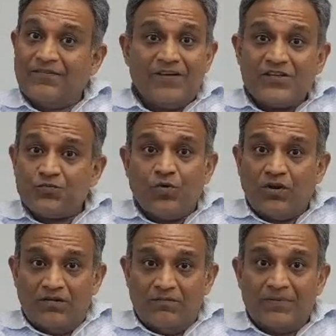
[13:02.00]
are very
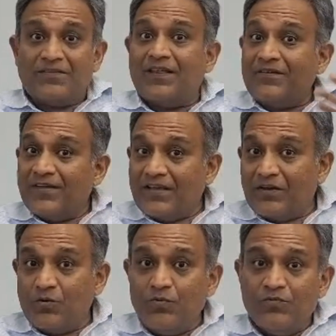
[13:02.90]
small, but then they
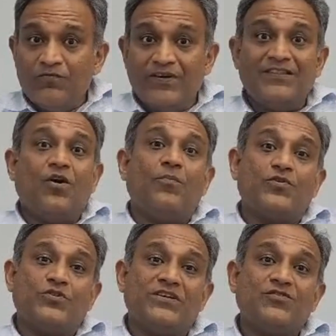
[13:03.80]
grew when the
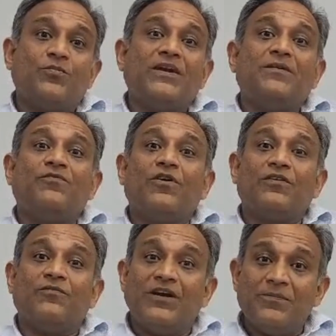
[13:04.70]
opportunities opened up for
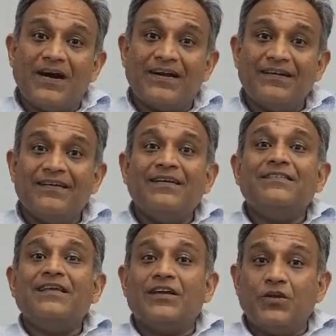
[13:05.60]
the world market.
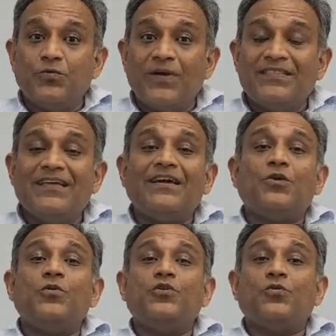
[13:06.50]
They grew and they
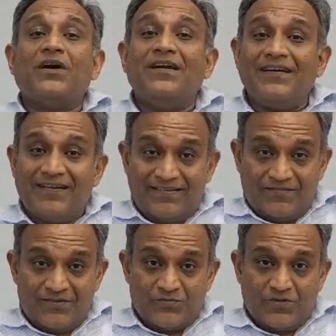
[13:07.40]
grew into
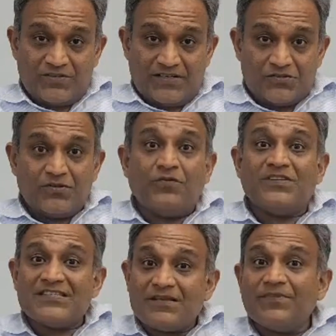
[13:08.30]
countries which was there. So now
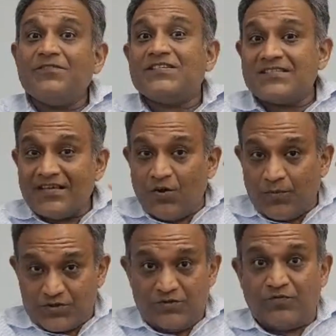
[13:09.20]
this is something which is an
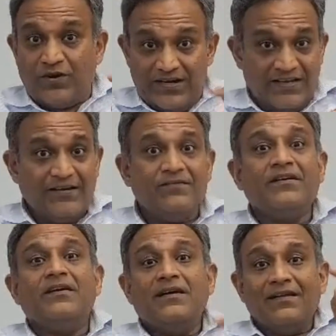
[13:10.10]
opportunity for India.
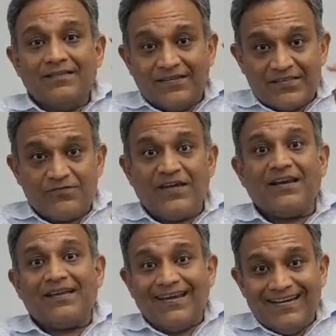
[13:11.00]
This is
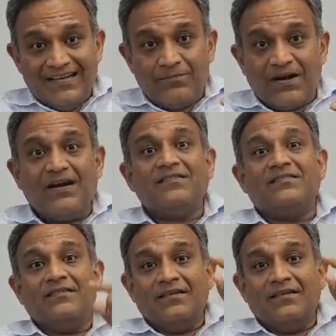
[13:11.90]
where Indian brands